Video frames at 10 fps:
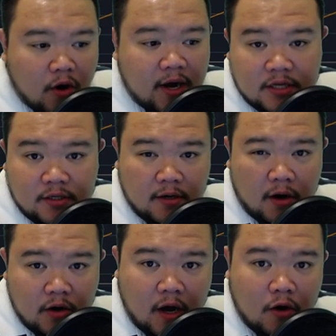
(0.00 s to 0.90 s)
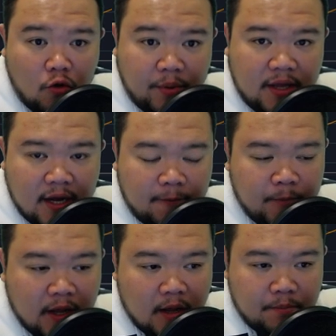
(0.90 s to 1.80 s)
the market are, are not
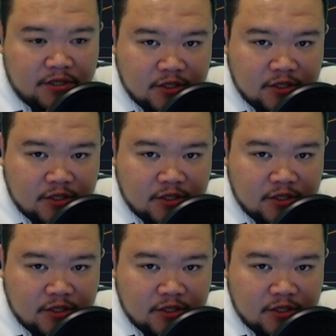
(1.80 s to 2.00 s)
open yet